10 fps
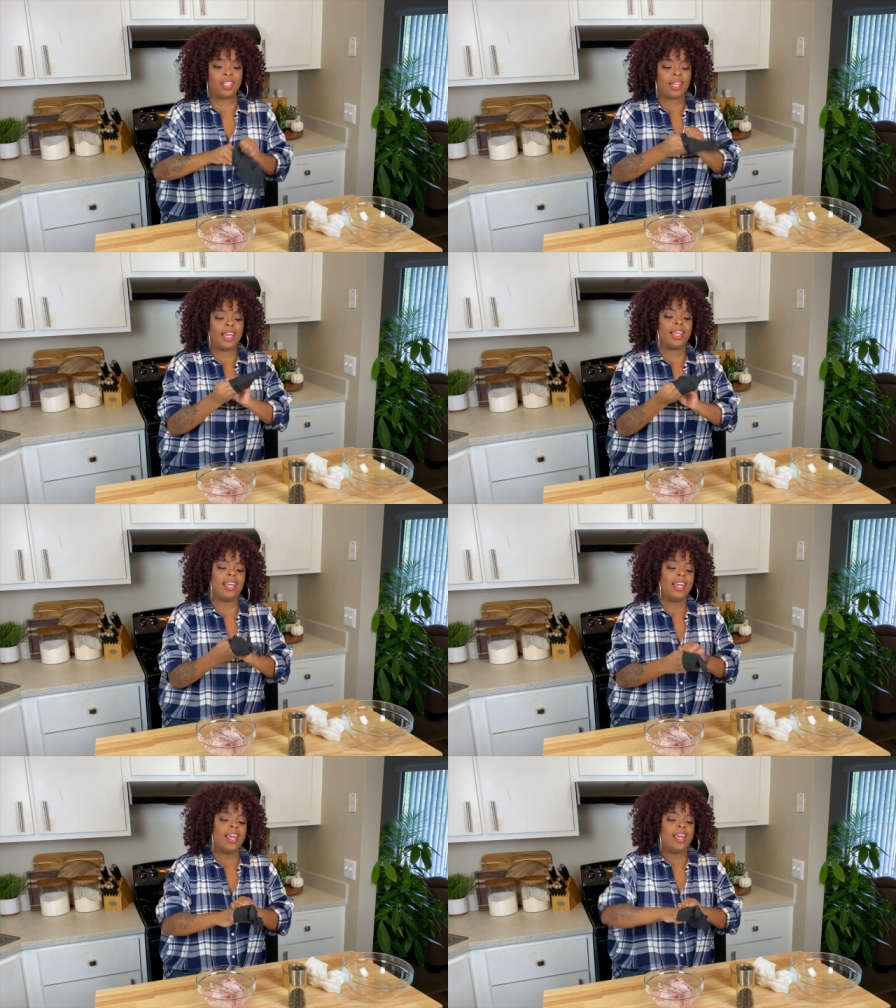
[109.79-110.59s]
Like,
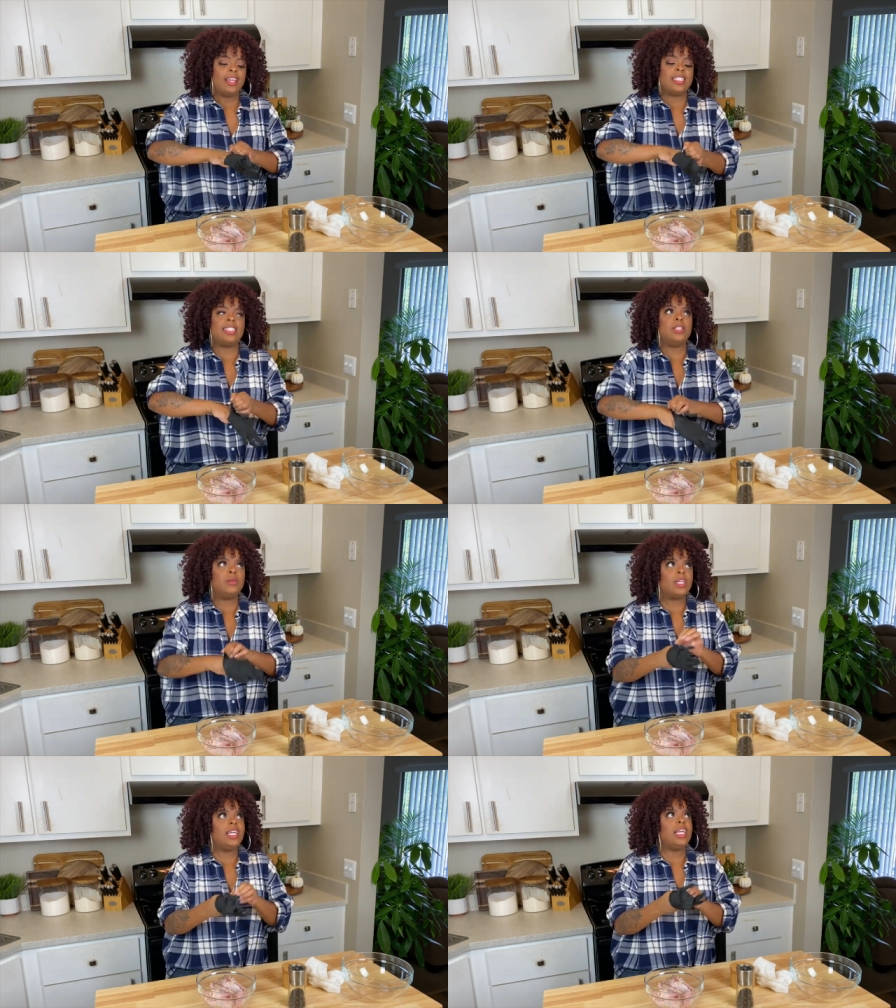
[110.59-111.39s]

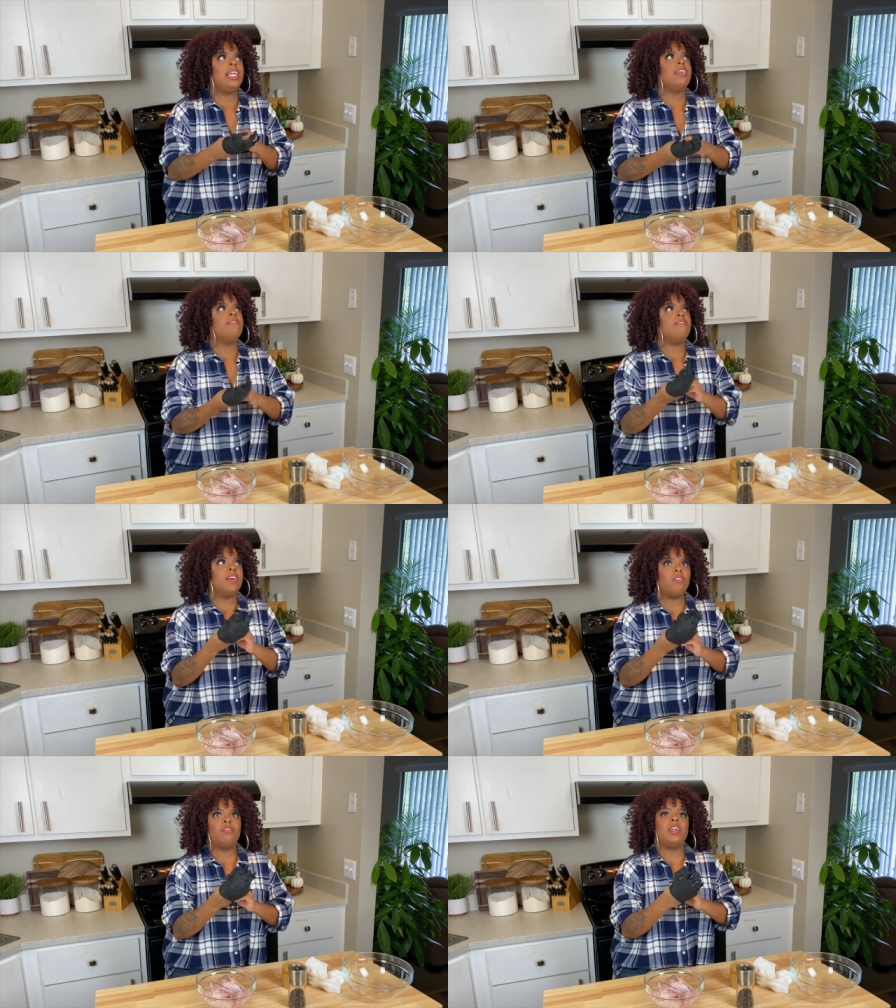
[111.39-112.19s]
silky
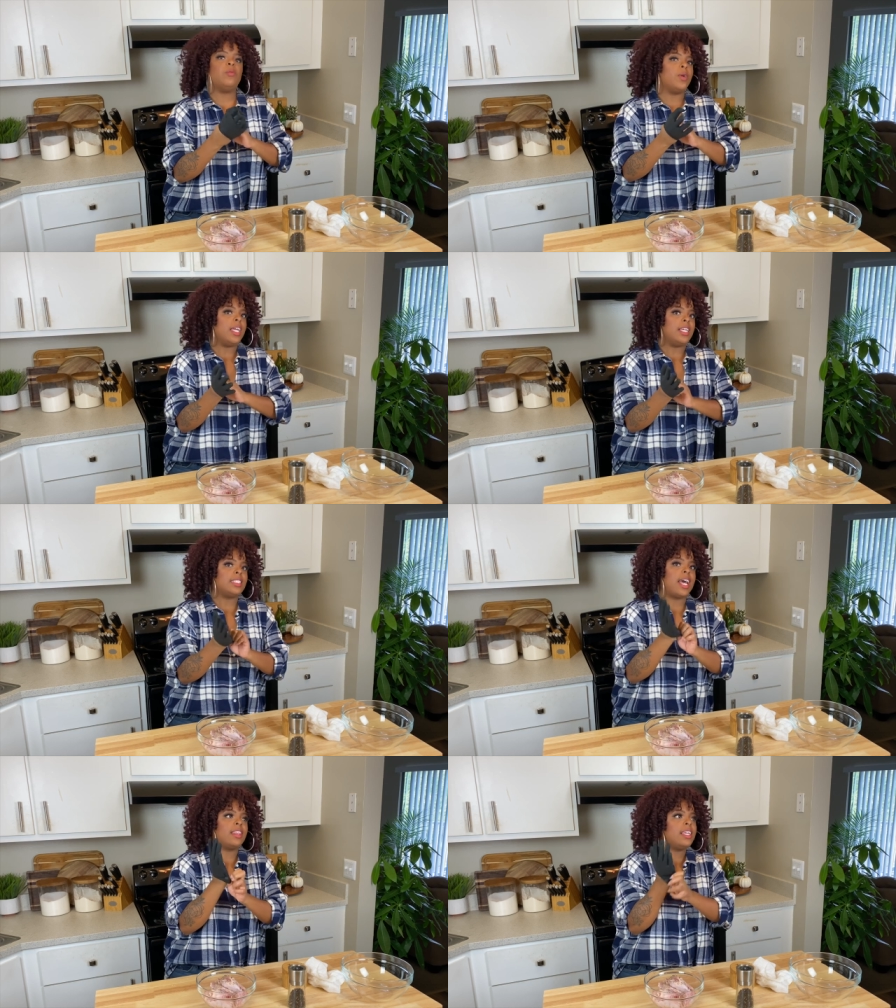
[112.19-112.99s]
velvet
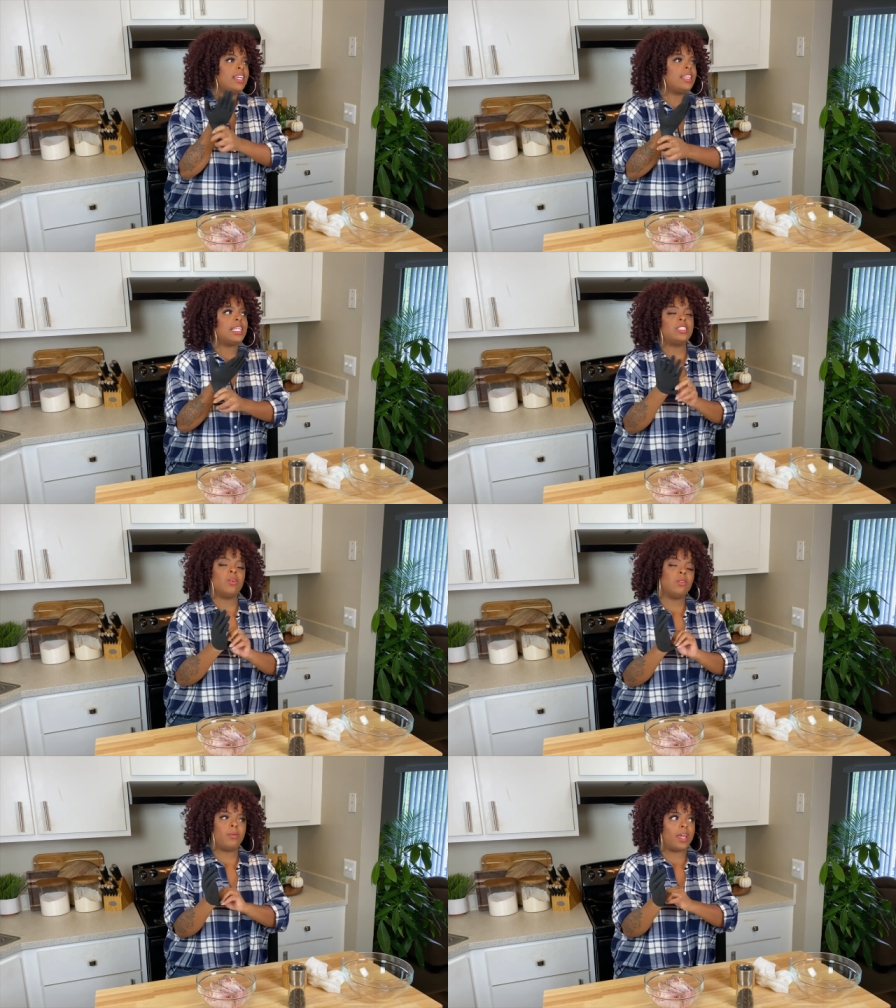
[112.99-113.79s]
wings. I think that's
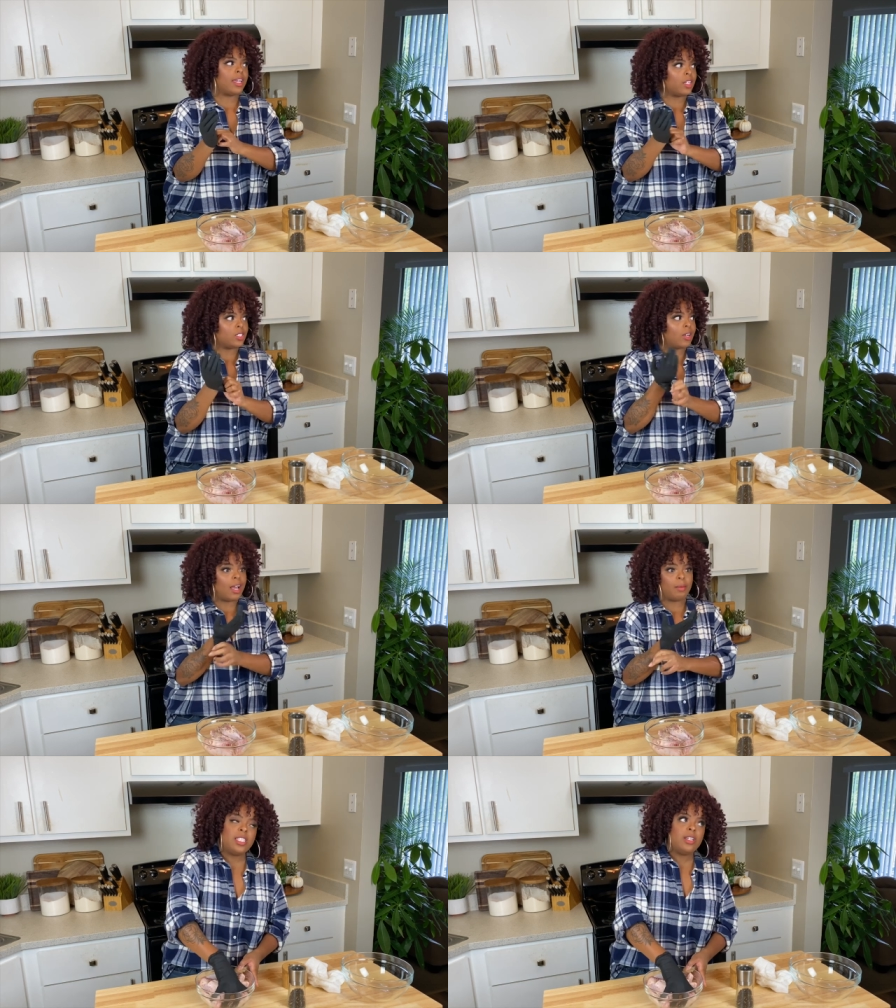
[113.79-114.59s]
the only way I can
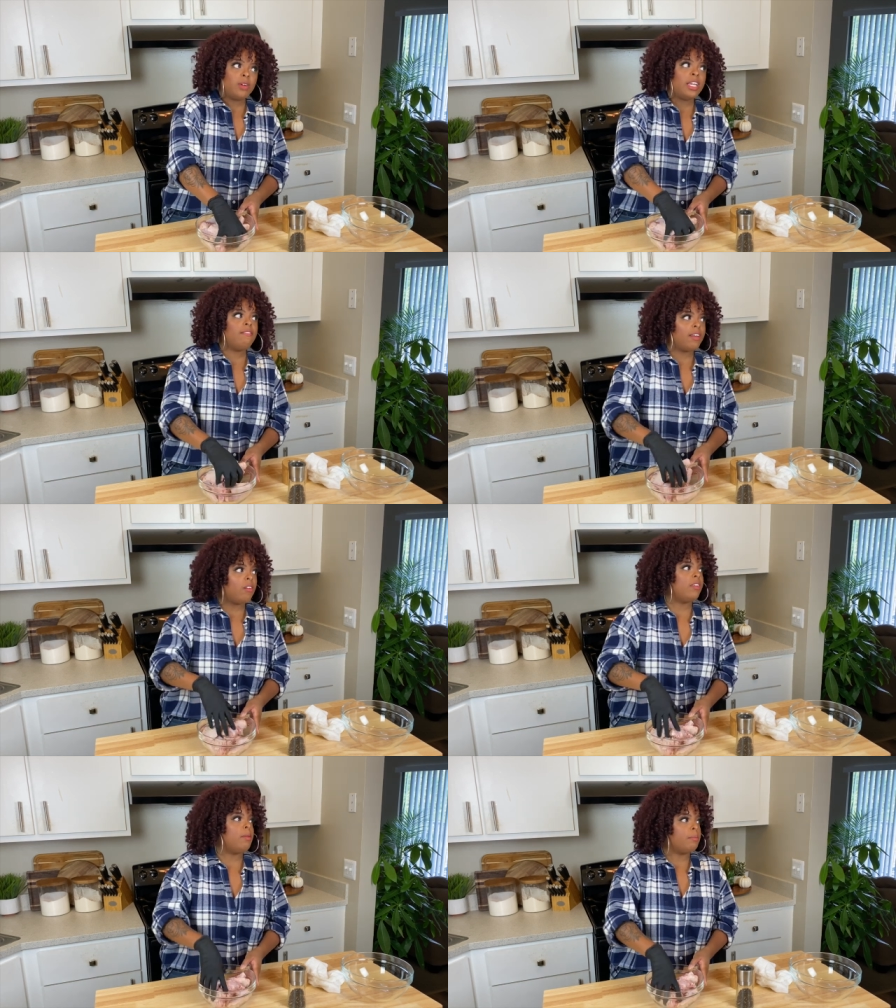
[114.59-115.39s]
describe it. Silky
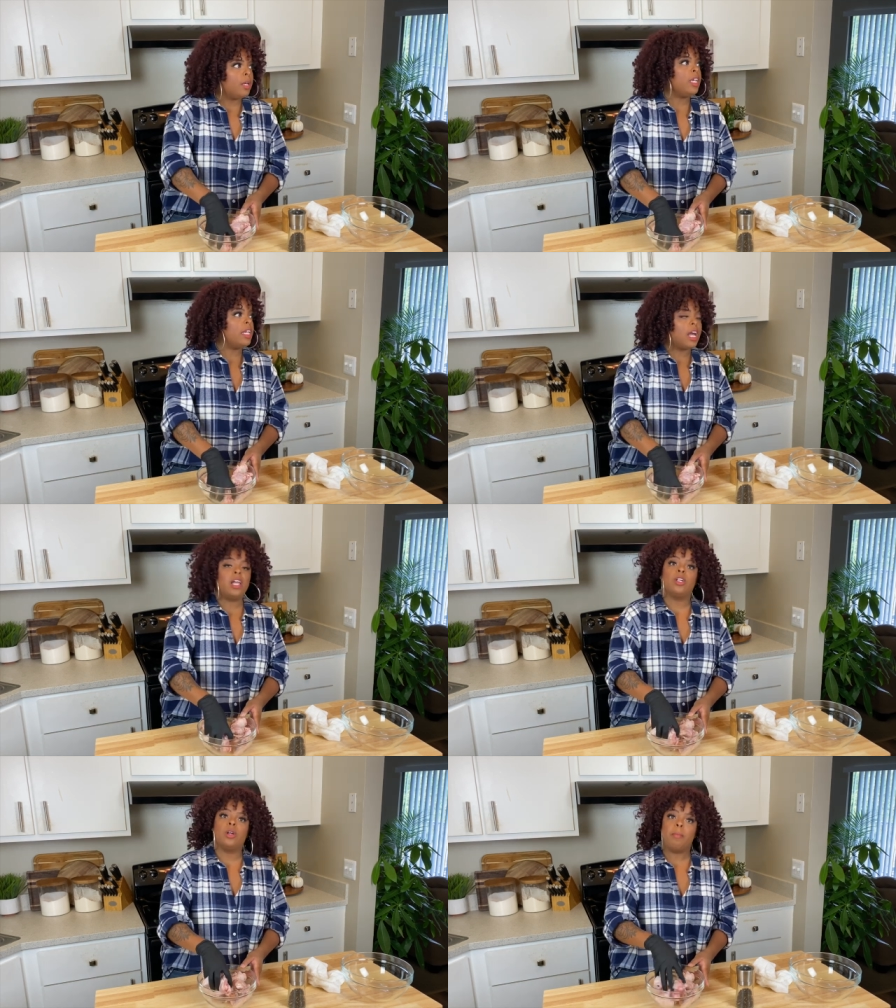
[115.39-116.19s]
velvet million
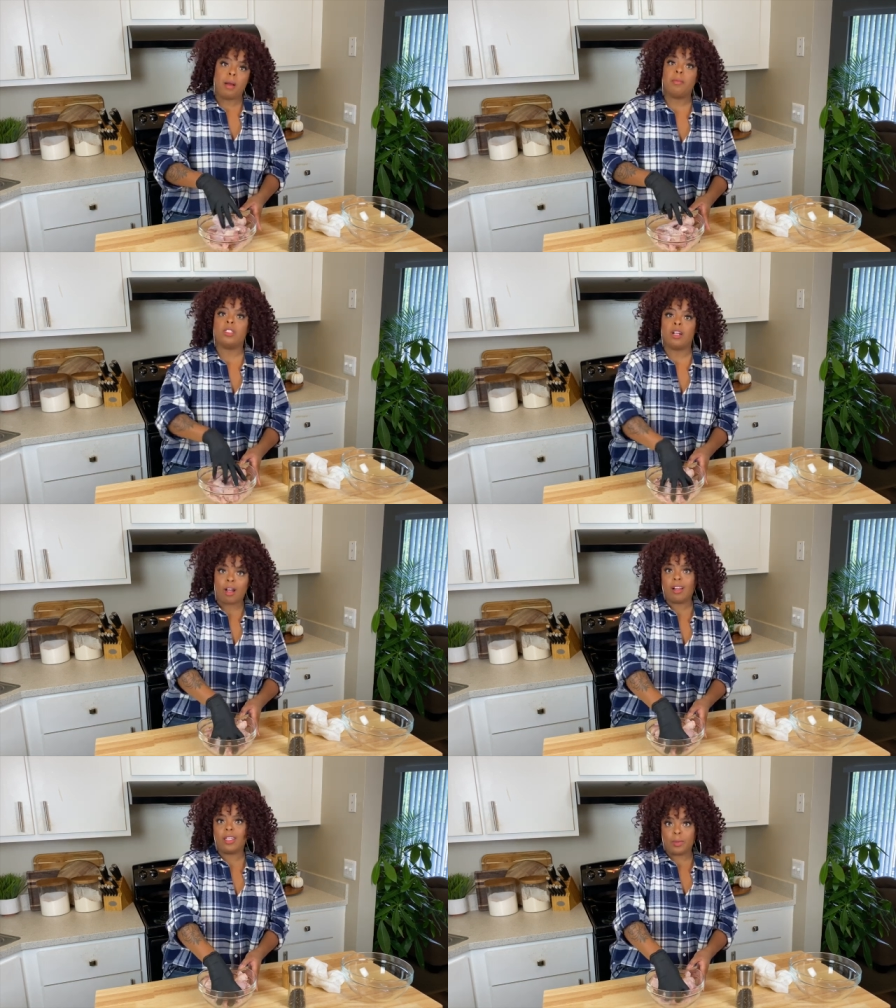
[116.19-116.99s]
dollar
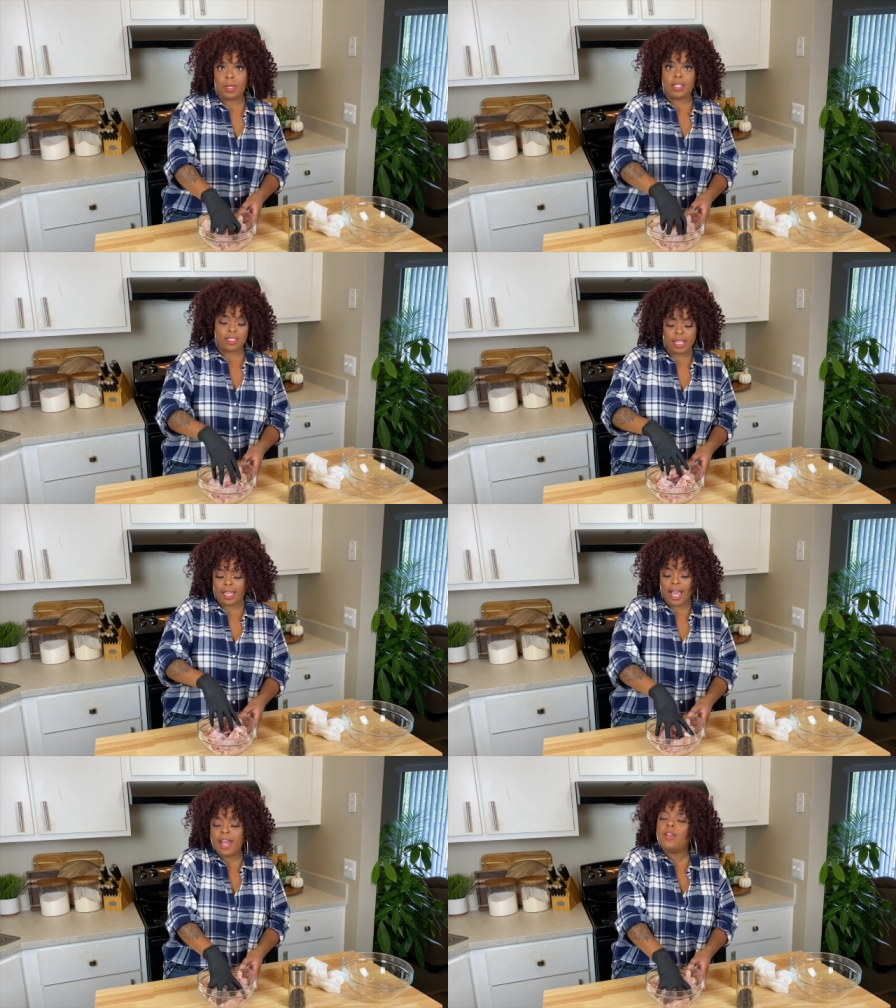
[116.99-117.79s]
Parmesan garlic wings.
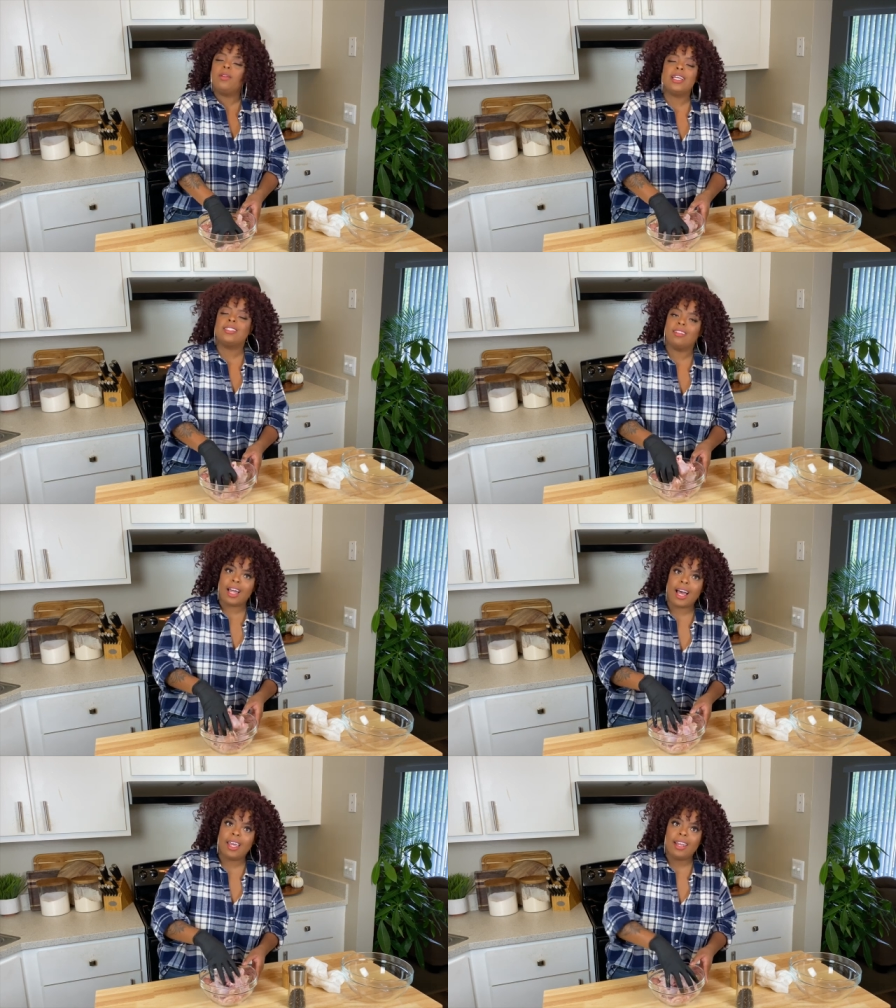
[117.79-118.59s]
Like, I know that's a
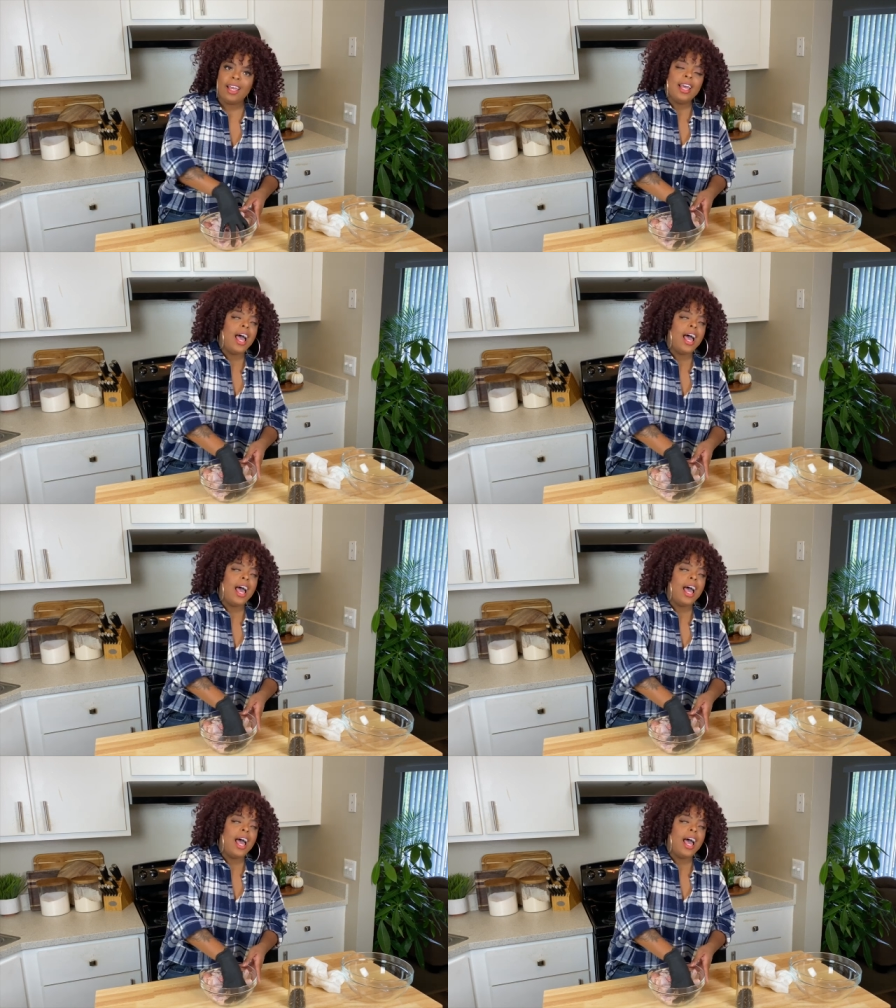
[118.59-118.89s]
lot.